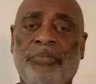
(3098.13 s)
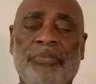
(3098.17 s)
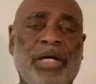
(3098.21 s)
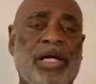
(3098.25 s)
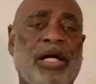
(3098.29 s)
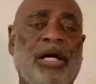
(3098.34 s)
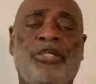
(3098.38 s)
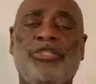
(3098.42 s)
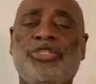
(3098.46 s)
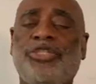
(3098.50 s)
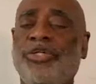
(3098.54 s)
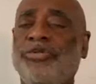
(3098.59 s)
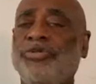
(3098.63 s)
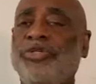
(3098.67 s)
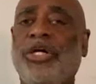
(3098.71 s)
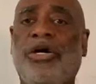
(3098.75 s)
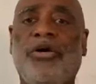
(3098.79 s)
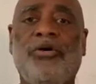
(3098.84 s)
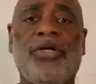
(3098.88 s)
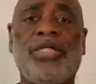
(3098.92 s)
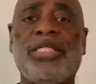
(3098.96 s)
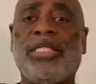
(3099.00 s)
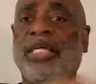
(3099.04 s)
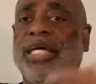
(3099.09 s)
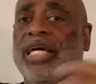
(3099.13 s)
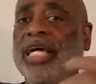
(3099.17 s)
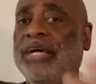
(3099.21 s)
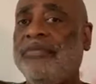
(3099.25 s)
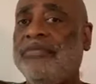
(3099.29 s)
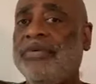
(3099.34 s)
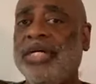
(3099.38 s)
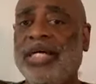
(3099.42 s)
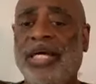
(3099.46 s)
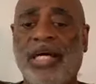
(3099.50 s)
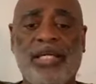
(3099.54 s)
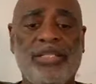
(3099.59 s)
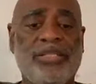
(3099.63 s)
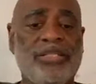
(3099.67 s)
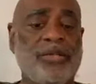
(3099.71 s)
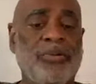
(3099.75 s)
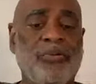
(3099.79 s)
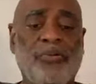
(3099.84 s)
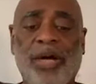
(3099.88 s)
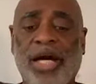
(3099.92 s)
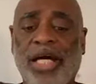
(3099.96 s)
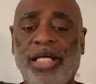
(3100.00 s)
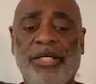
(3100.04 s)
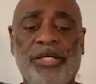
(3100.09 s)
because you know it's giving is
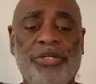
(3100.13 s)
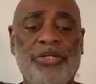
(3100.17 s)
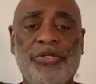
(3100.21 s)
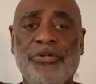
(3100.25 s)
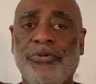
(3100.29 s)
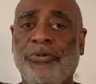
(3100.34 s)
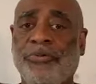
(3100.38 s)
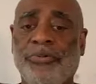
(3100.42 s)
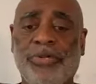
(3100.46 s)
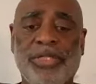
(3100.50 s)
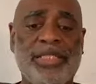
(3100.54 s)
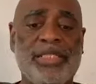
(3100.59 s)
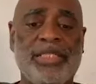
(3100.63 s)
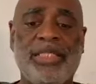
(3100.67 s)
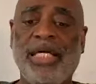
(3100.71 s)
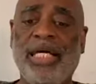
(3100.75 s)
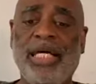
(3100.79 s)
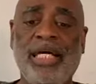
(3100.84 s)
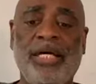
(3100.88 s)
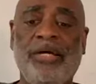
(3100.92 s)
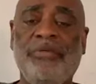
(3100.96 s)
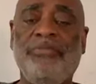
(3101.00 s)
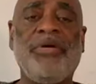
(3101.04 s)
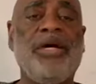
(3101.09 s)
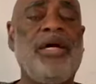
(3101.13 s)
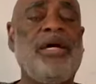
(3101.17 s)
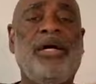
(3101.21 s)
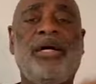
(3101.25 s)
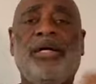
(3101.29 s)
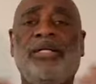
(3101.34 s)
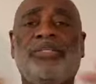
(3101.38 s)
the way that you receive.